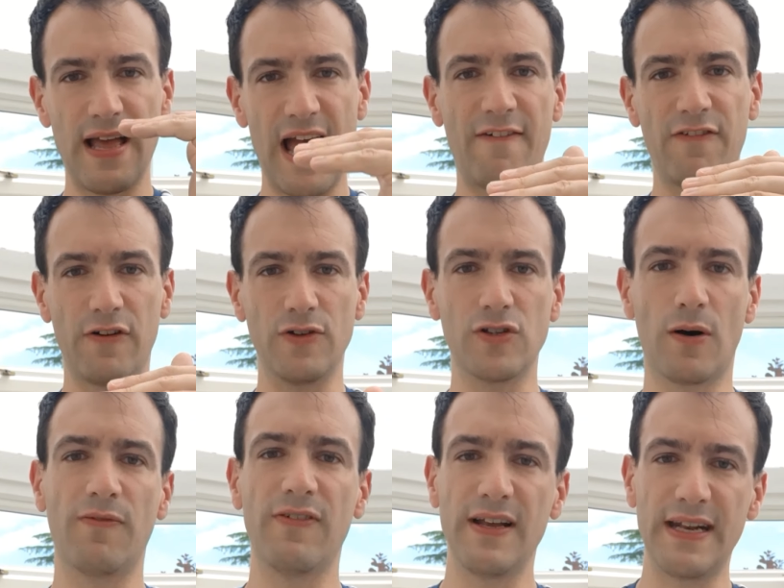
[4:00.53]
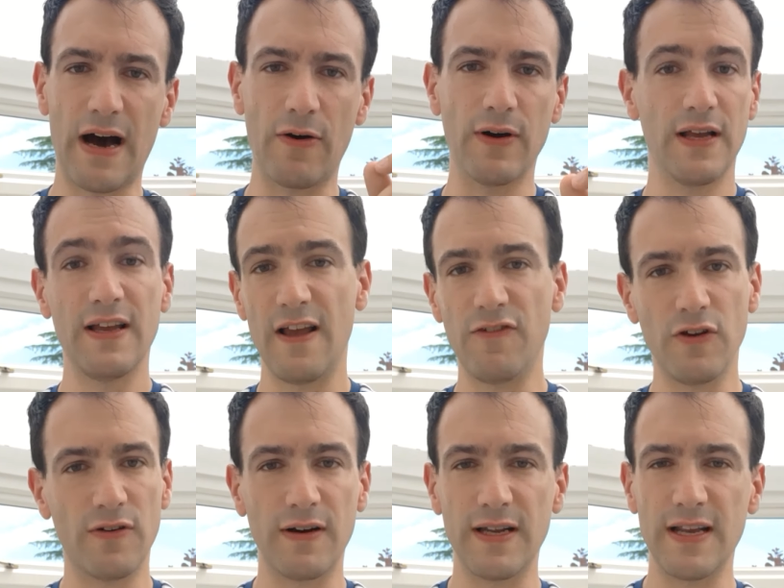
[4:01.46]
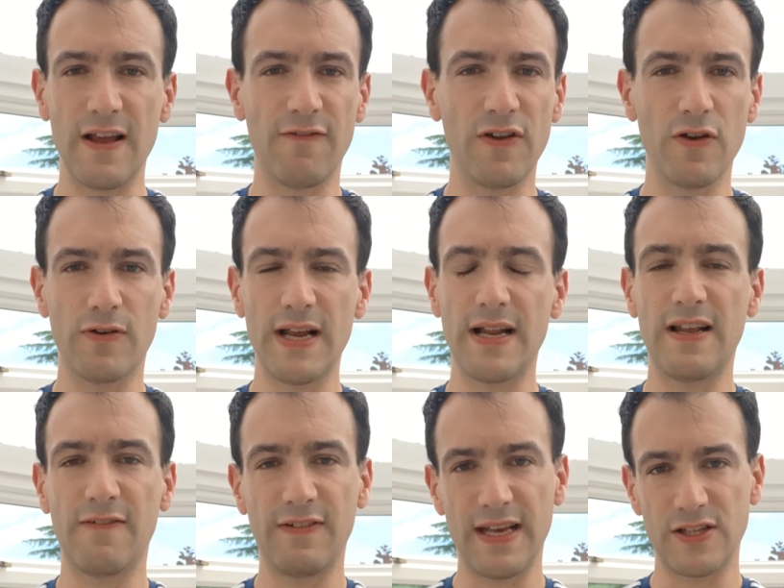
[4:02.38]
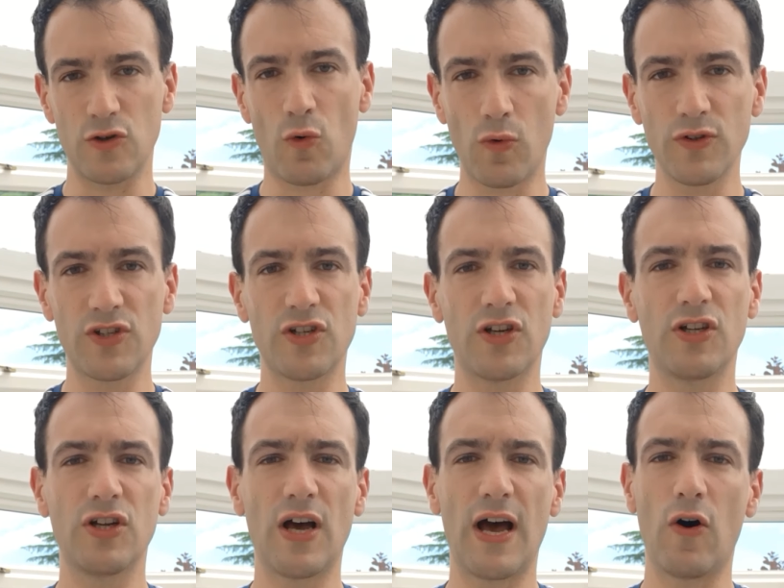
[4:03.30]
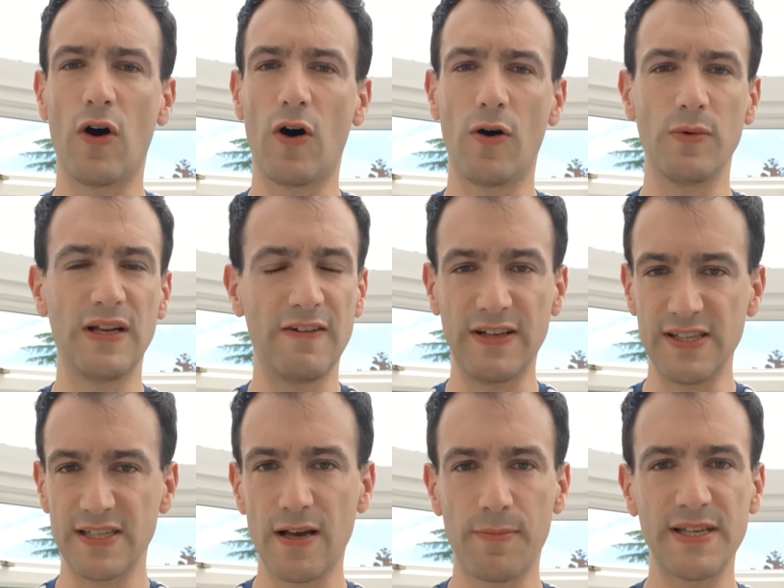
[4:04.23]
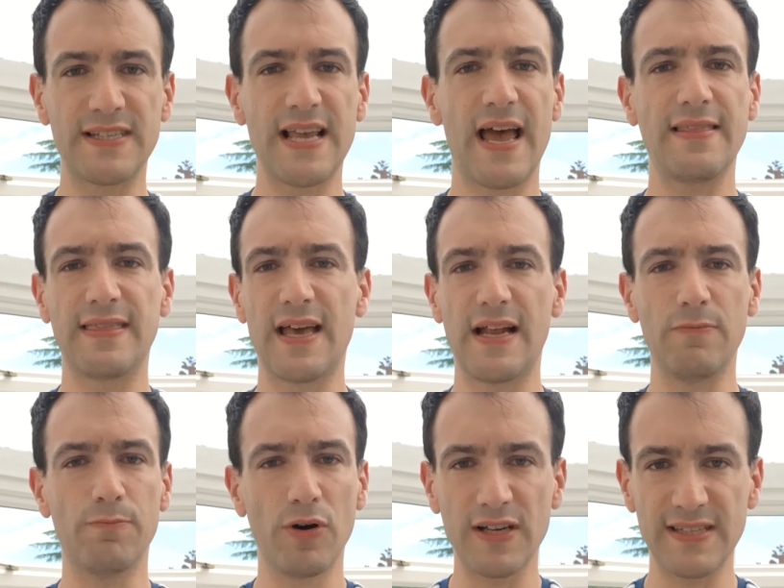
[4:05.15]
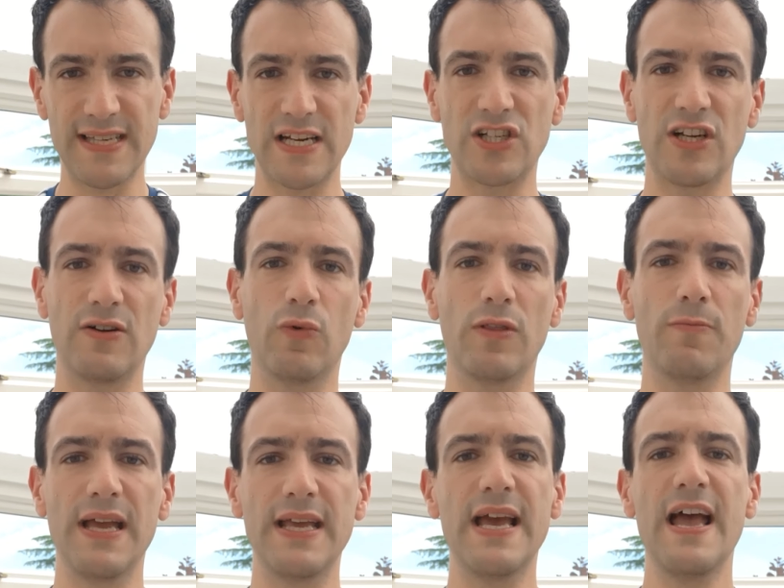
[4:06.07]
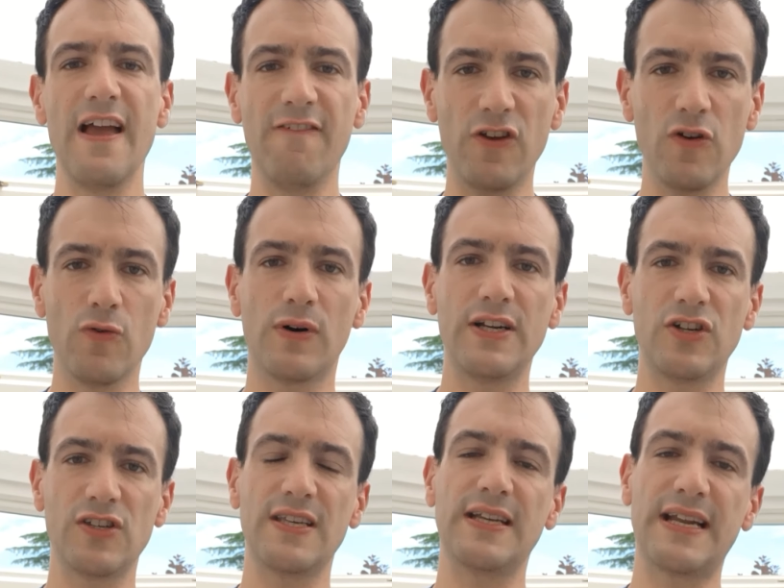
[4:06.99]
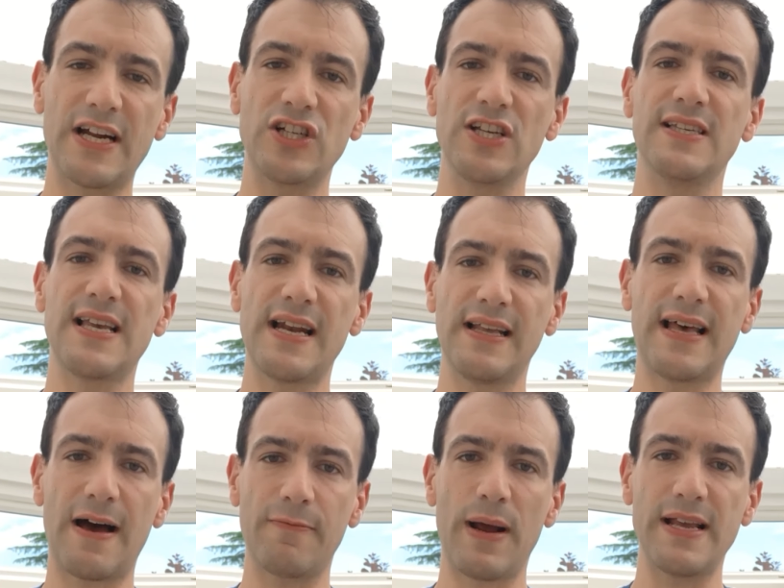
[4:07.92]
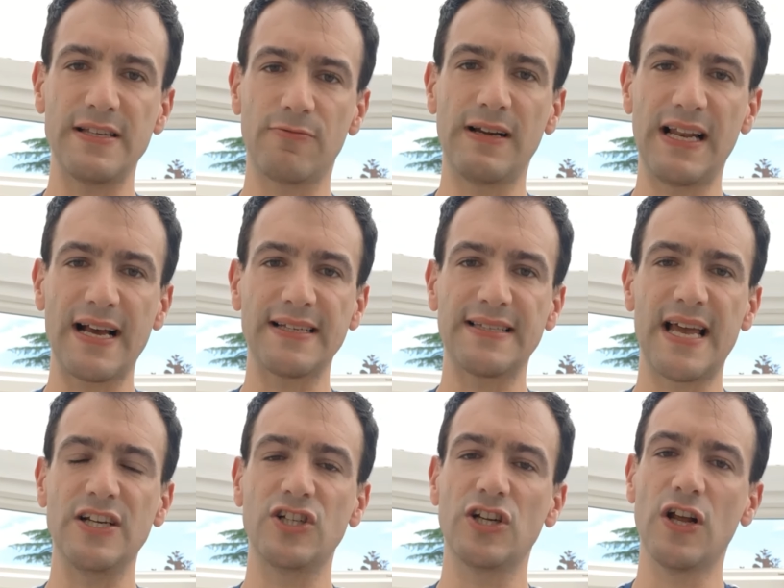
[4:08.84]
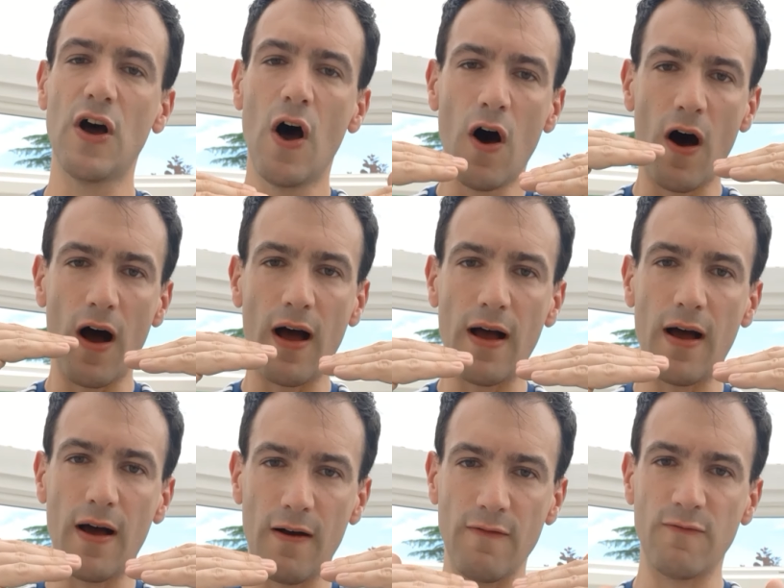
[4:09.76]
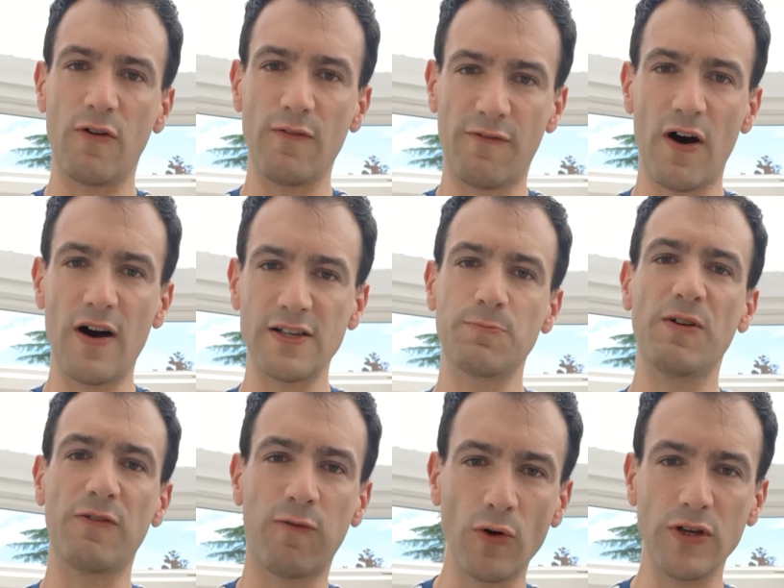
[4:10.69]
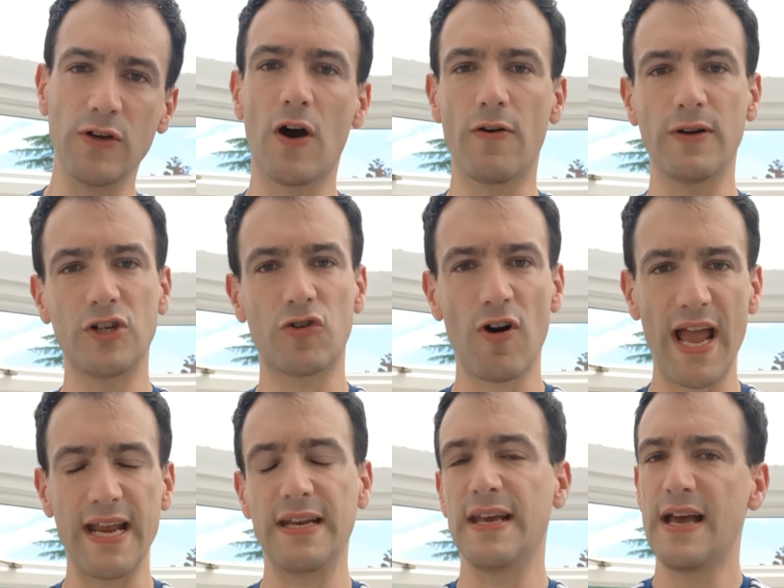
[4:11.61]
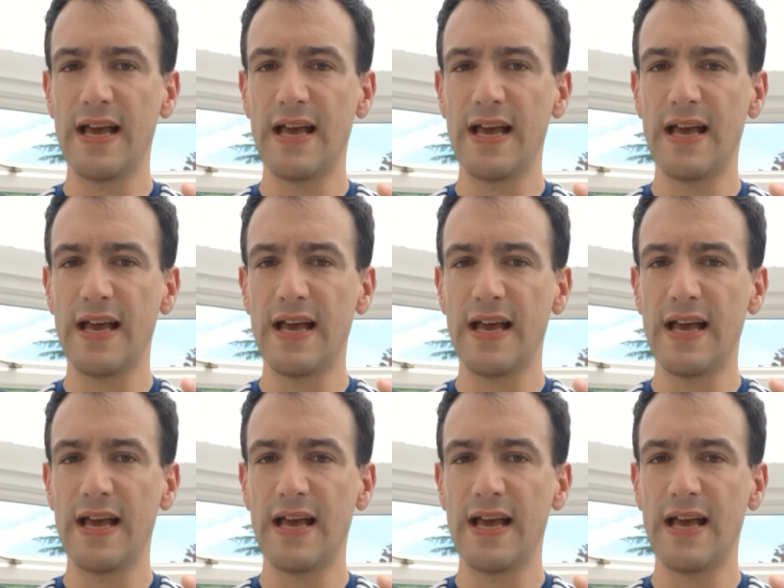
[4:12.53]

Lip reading: effort on top of it. Now, if you live near Taunton or live in Somerset, then book a session in with me. If you are interested in actually setting that base of relaxation first before you go and train,